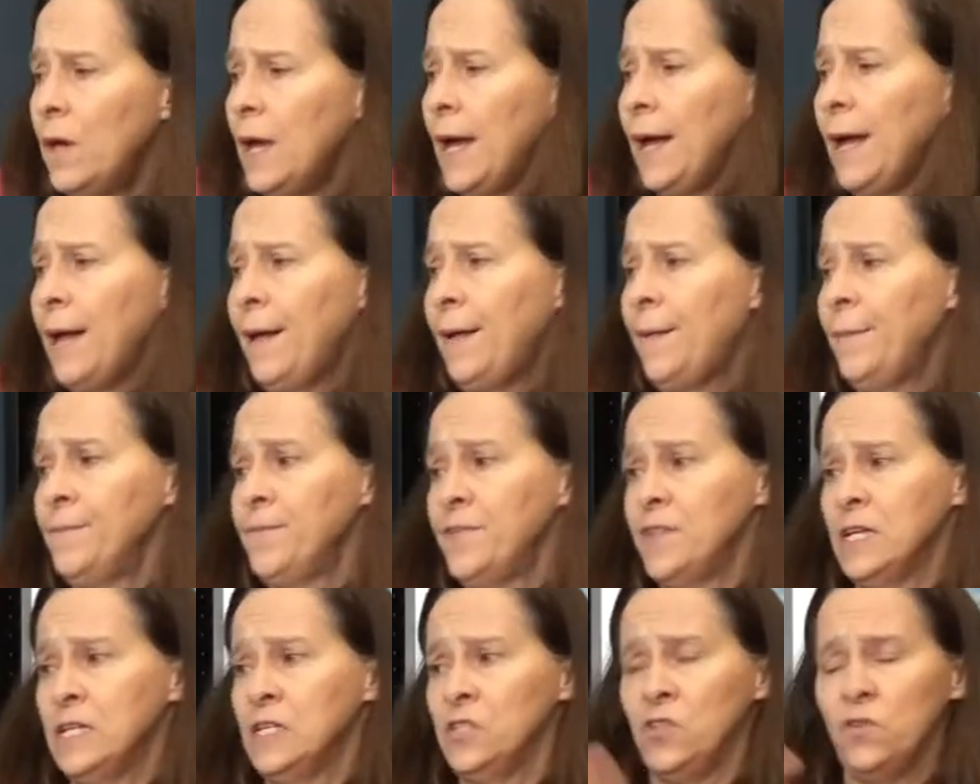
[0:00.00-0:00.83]
um,
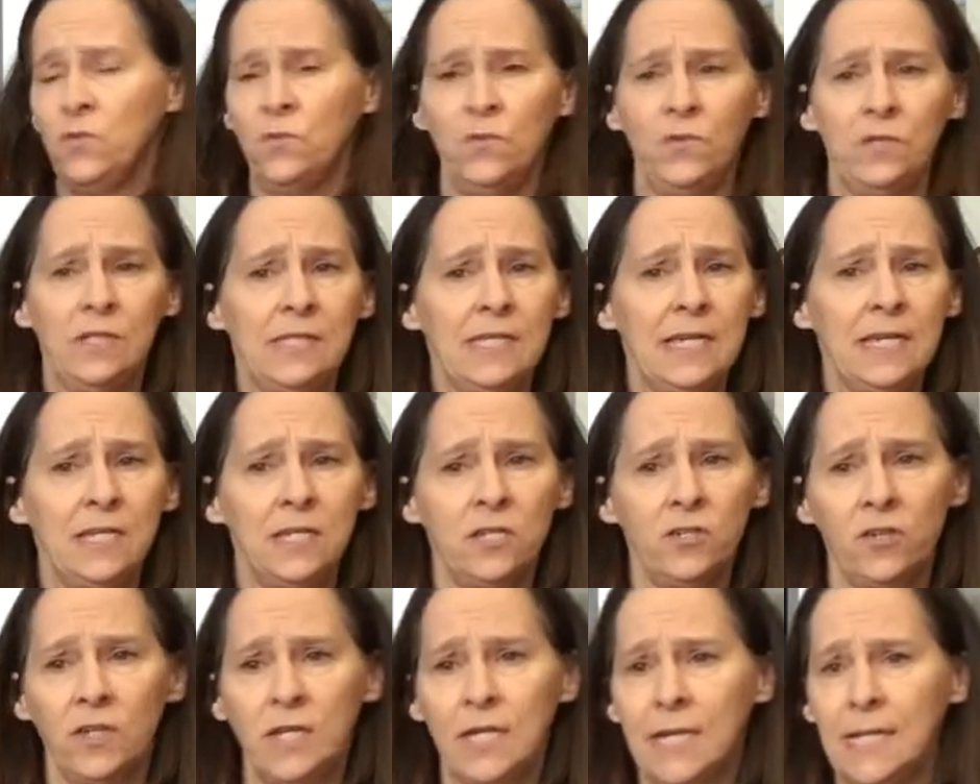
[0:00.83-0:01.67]
things you would say
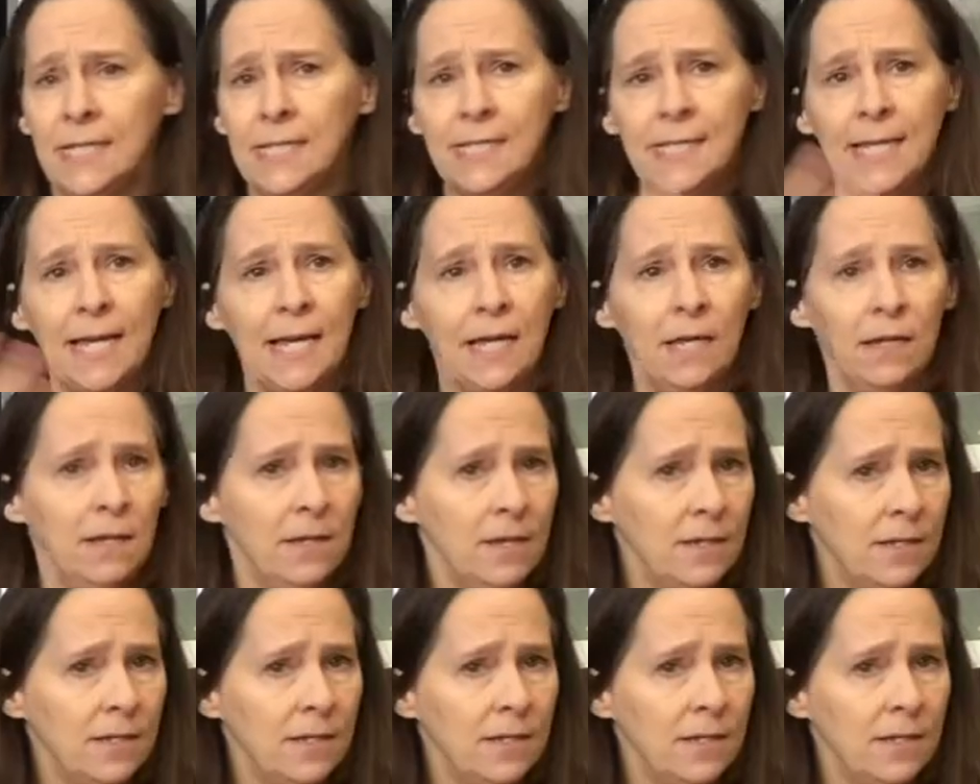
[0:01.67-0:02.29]
to your kids like,